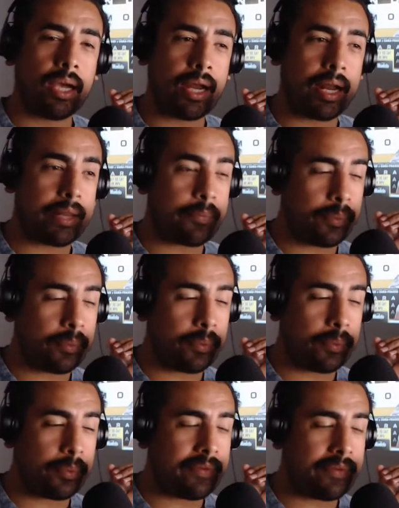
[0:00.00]
And I
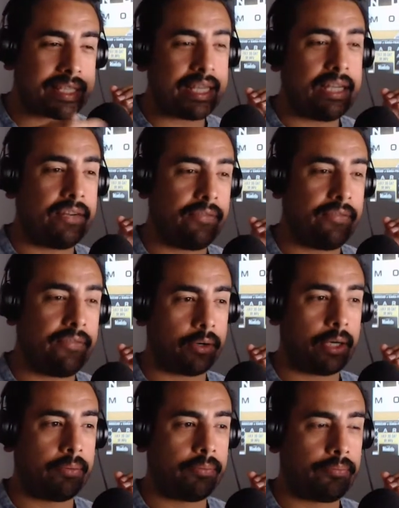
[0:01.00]
believe that's his key to
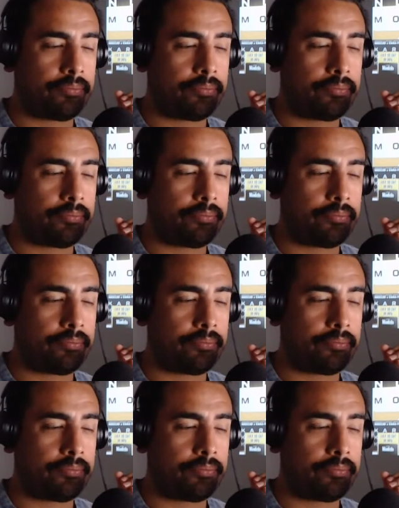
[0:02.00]
victory.